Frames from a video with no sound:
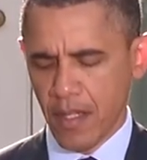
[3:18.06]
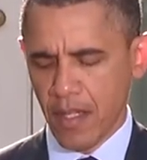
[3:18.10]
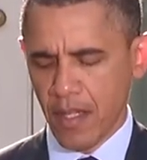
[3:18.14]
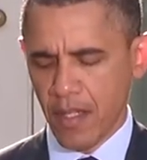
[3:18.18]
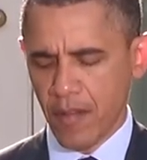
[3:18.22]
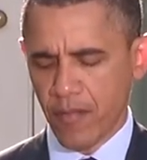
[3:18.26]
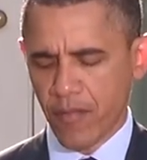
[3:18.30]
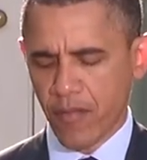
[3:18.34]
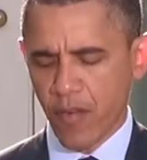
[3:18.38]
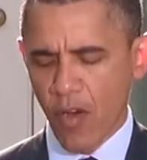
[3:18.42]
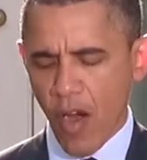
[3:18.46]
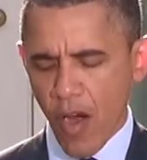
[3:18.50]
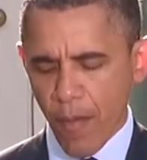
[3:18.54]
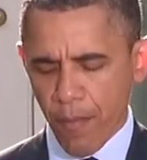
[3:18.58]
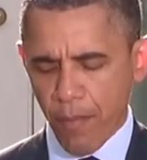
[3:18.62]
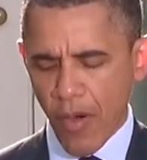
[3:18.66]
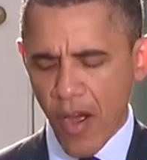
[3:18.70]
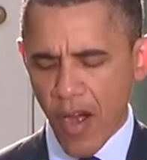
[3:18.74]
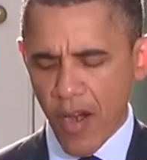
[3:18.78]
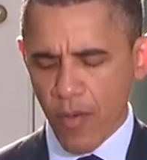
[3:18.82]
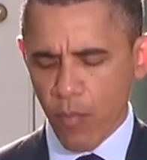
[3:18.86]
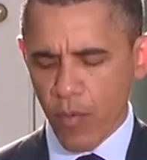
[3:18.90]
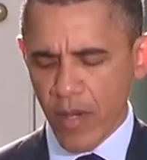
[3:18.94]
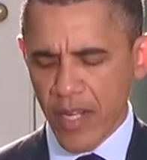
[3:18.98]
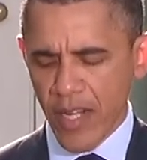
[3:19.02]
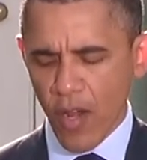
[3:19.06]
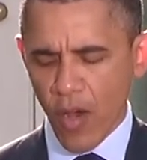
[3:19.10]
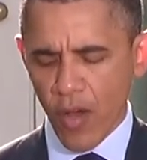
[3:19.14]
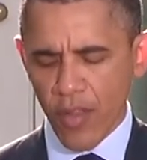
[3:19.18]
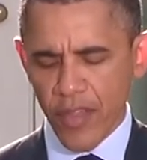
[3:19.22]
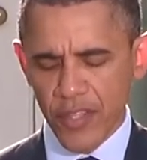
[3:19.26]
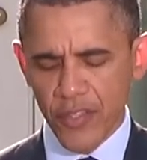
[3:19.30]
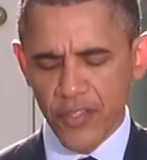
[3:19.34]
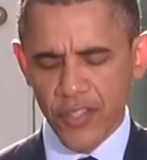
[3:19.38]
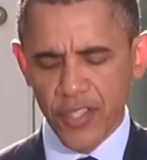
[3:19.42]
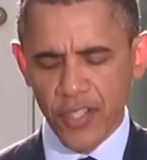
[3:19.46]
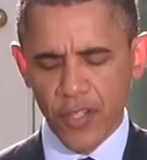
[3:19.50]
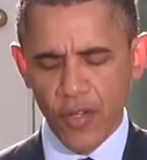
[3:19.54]
And for our part, we know
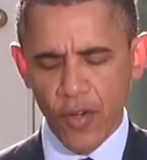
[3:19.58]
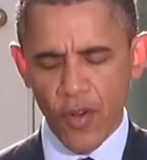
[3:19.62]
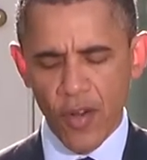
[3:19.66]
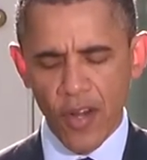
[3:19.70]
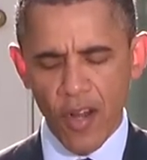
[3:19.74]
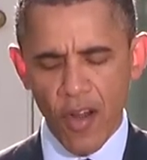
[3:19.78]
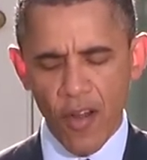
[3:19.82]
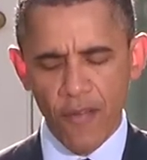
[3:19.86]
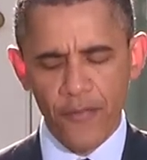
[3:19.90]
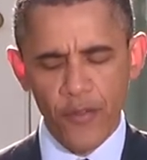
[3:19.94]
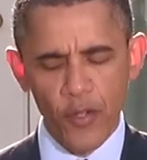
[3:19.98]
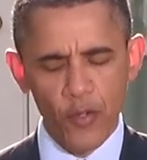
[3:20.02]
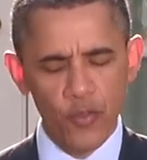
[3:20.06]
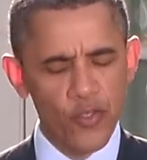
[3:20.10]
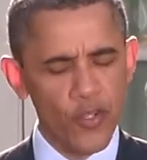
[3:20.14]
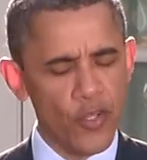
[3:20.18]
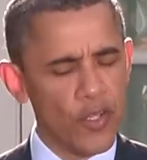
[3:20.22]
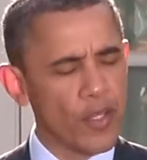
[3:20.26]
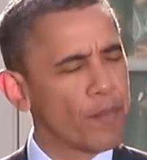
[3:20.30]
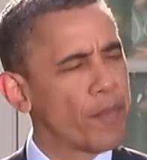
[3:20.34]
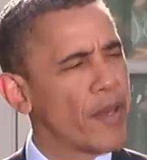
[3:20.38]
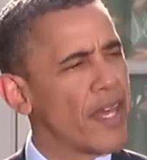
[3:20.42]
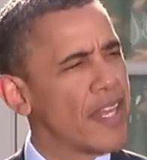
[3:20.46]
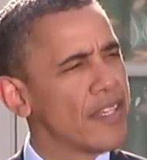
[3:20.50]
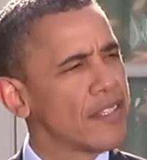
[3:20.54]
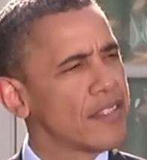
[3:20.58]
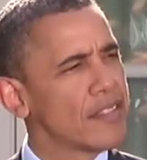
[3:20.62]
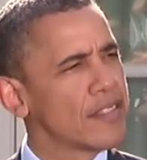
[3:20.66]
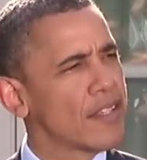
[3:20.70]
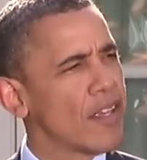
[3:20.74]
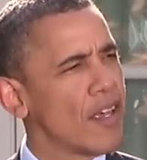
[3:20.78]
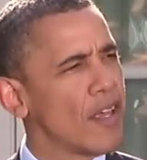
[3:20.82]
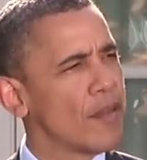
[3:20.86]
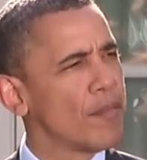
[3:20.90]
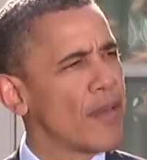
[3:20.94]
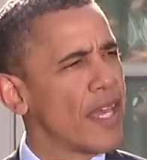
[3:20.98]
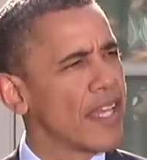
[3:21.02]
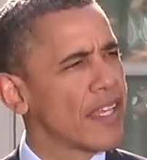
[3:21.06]
that securing our future depends
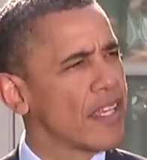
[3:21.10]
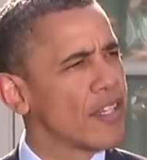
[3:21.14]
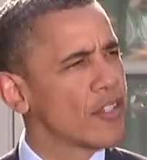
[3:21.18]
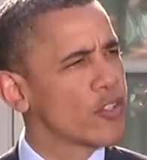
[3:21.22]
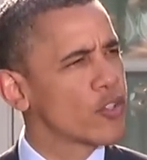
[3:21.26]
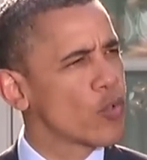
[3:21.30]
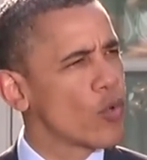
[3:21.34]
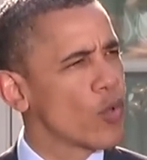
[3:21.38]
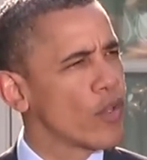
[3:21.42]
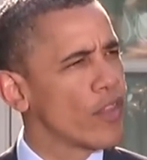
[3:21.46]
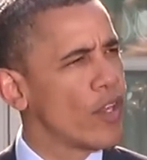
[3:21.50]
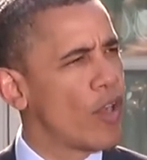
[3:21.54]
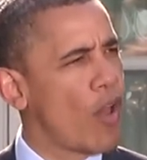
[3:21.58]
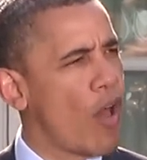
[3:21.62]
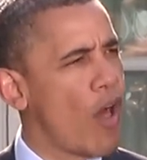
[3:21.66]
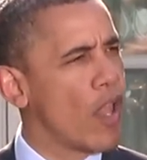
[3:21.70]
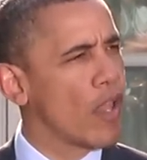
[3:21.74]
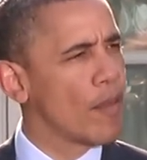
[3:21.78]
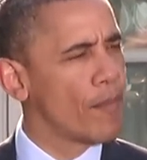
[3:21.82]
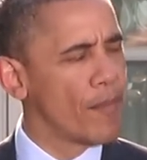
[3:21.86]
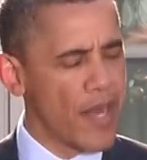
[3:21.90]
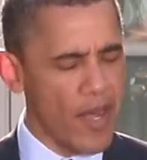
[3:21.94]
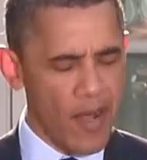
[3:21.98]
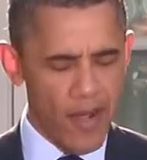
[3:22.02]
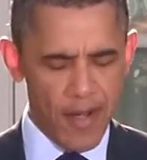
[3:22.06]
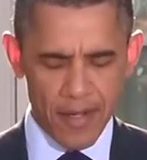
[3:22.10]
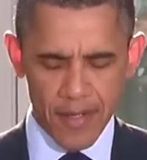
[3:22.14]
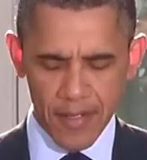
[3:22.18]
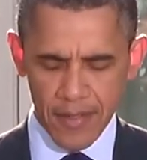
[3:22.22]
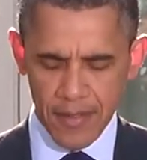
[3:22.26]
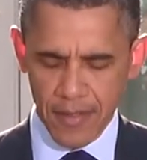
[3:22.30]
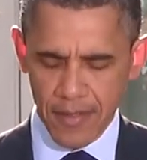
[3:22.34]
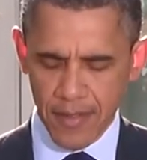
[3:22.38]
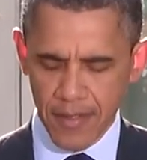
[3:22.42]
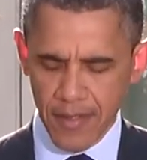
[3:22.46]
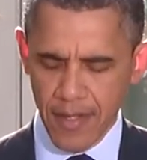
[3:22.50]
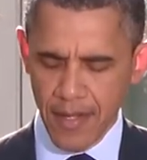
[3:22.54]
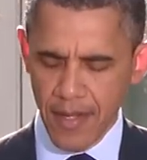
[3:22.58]
on making sure that all
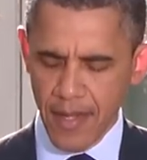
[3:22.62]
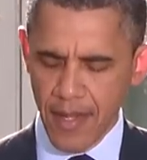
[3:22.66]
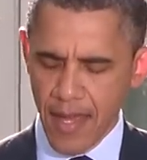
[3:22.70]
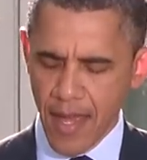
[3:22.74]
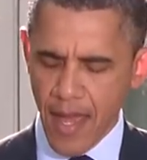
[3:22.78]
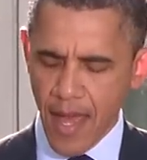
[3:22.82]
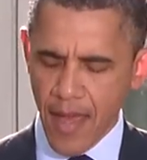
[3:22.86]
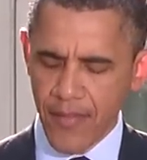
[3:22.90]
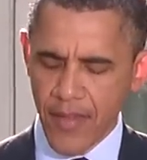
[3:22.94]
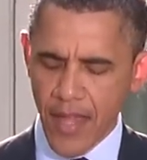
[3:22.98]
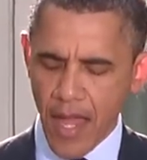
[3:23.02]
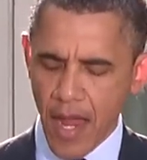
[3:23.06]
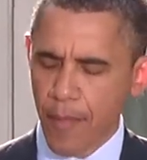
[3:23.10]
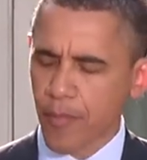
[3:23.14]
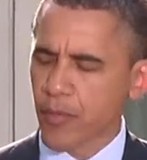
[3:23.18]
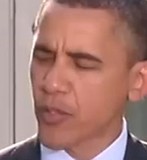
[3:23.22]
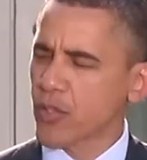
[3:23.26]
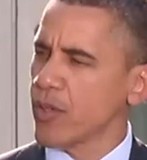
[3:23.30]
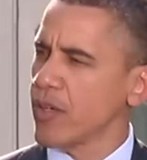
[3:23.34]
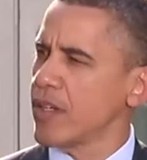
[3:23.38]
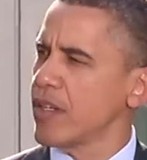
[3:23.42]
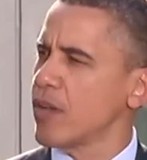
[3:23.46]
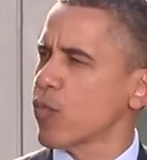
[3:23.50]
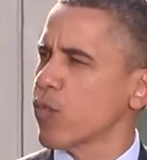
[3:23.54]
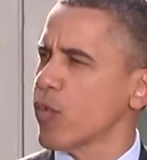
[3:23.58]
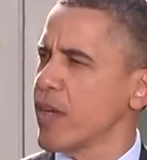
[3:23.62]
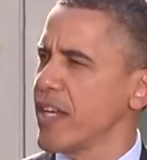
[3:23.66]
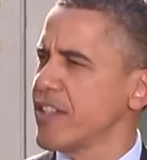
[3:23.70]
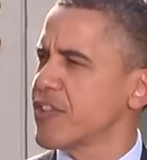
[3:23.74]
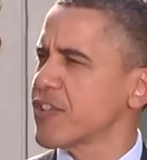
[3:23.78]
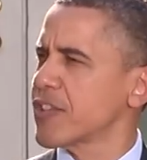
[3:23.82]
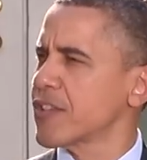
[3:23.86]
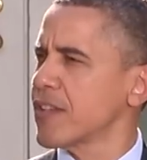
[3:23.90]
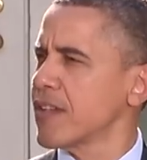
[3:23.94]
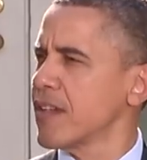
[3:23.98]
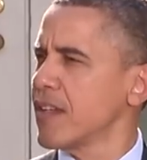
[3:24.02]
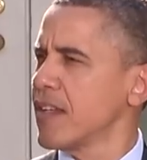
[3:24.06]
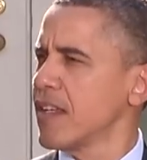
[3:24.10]
Americans have the opportunity to
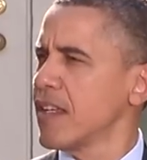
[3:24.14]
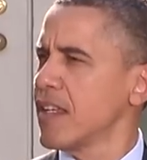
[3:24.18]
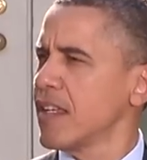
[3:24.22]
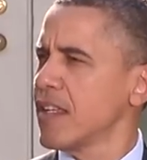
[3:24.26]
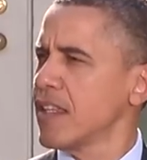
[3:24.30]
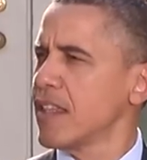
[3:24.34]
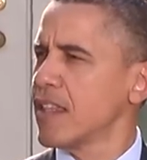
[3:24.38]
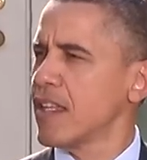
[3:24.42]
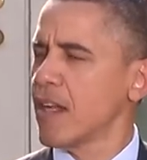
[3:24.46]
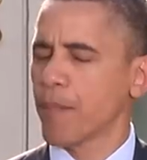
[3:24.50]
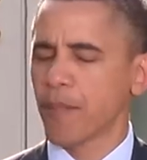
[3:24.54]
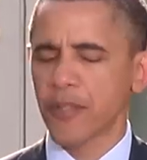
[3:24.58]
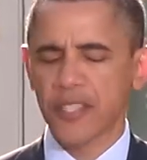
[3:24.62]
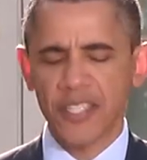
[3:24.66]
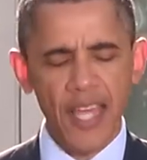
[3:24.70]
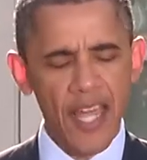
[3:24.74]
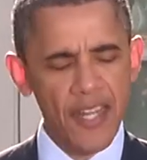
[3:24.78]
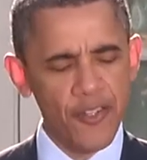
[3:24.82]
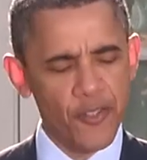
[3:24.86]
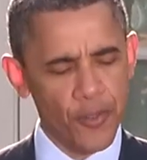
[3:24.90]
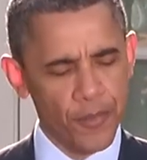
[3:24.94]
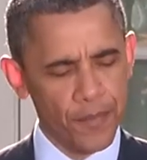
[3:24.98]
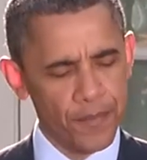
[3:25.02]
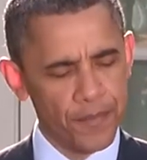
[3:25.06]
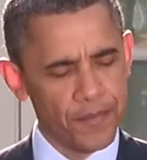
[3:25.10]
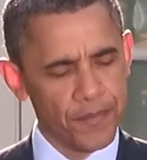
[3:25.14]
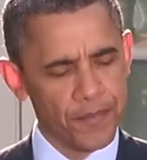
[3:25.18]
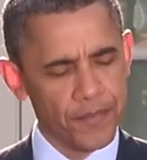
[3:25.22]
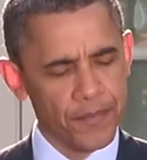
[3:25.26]
reach their potential.